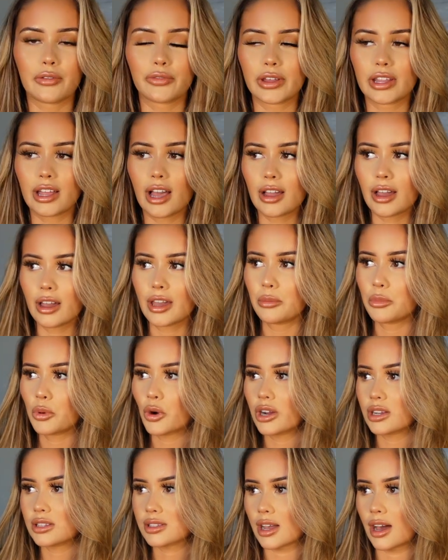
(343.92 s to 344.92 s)
I feel like I get
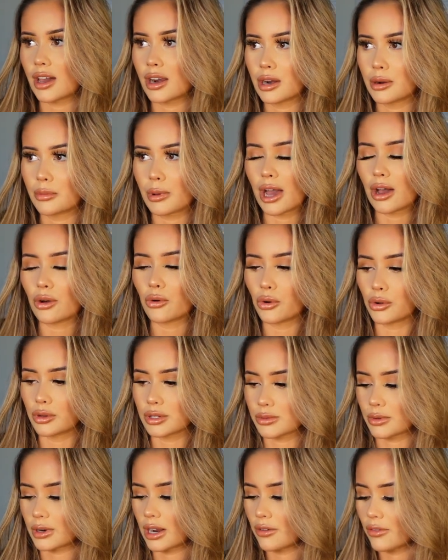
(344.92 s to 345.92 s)
more excited about
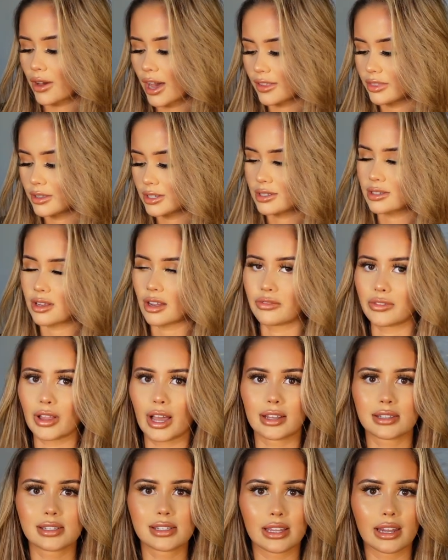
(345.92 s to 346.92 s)
hauls when I've had this stuff
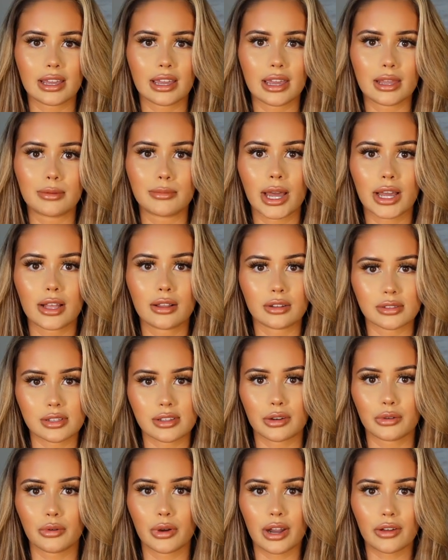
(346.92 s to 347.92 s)
like sitting in my
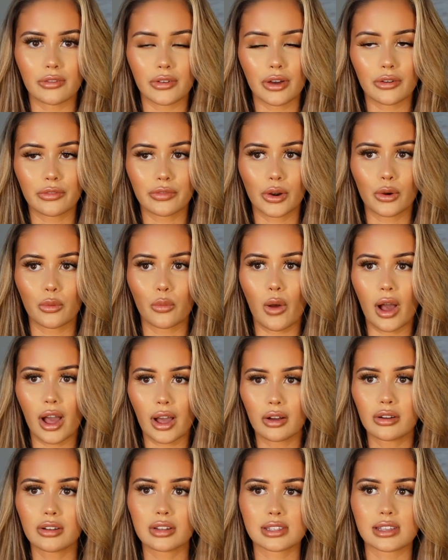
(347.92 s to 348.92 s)
closet or whatever for a
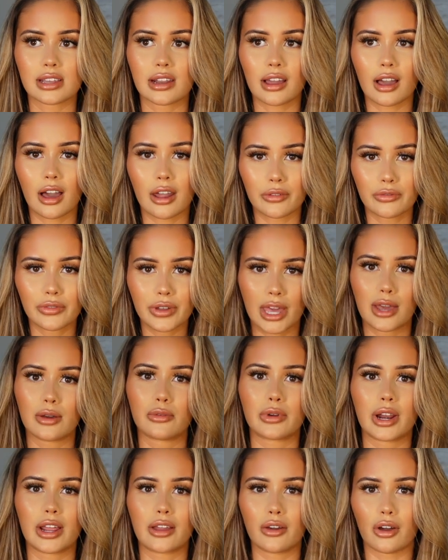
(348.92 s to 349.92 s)
while because then I kind of forget
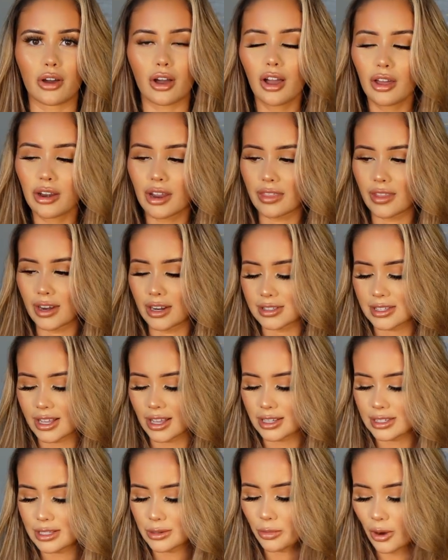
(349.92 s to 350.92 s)
what I got and then it's
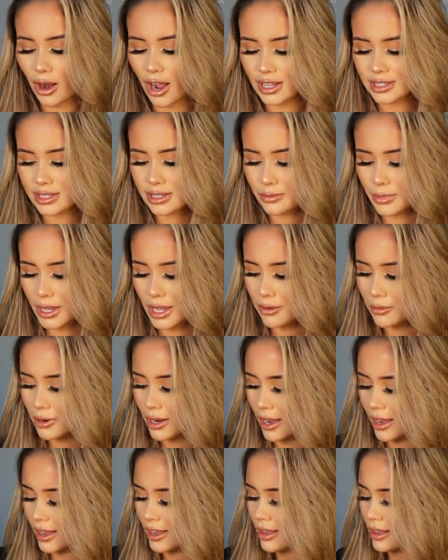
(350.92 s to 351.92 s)
like a surprise to me when
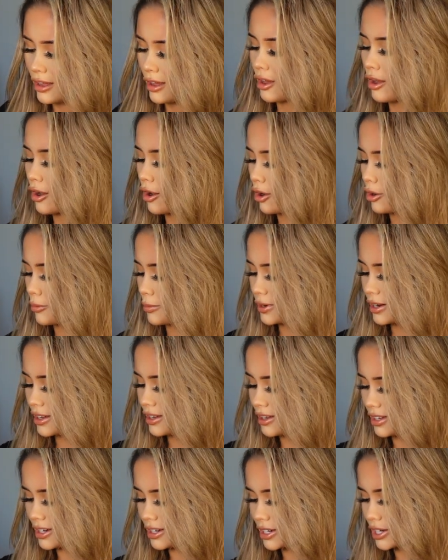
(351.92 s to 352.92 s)
I open
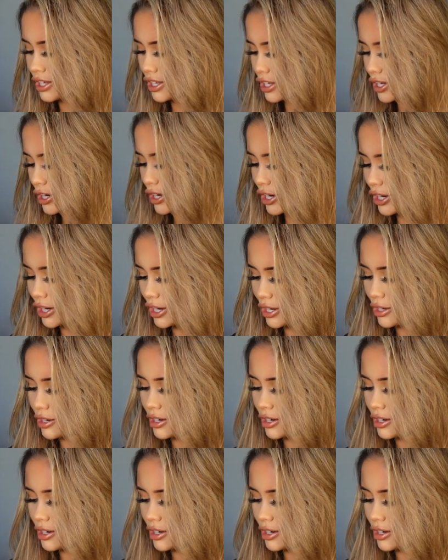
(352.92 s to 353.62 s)
it, you know?